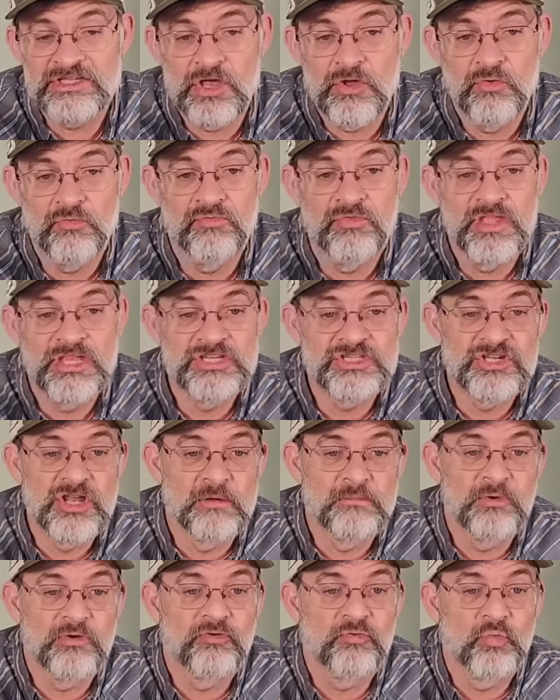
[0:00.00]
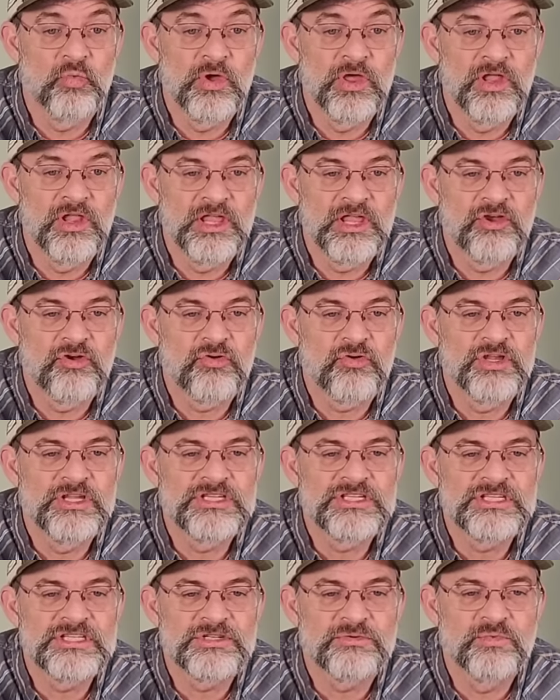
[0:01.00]
So these numbers will
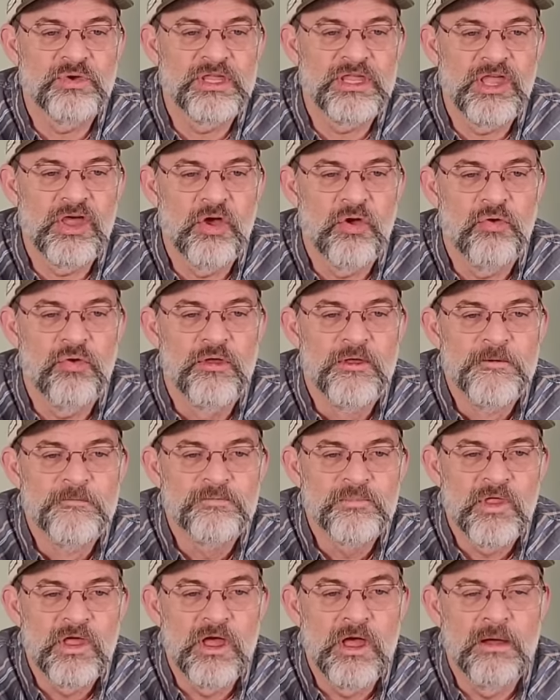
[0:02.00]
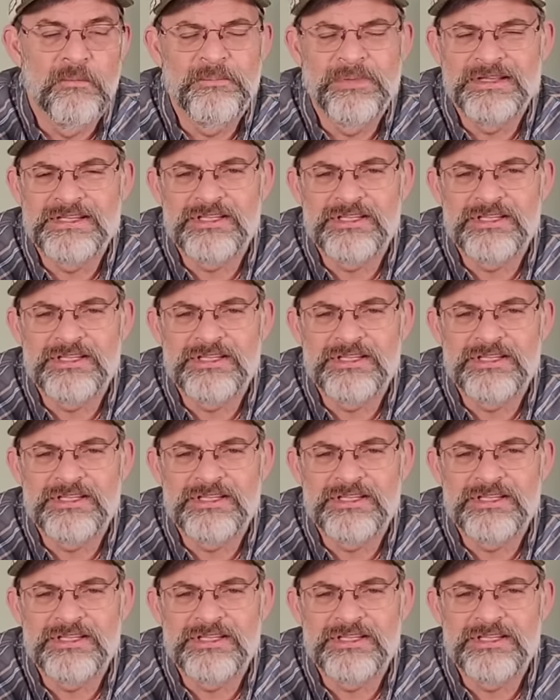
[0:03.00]
increase as we go up.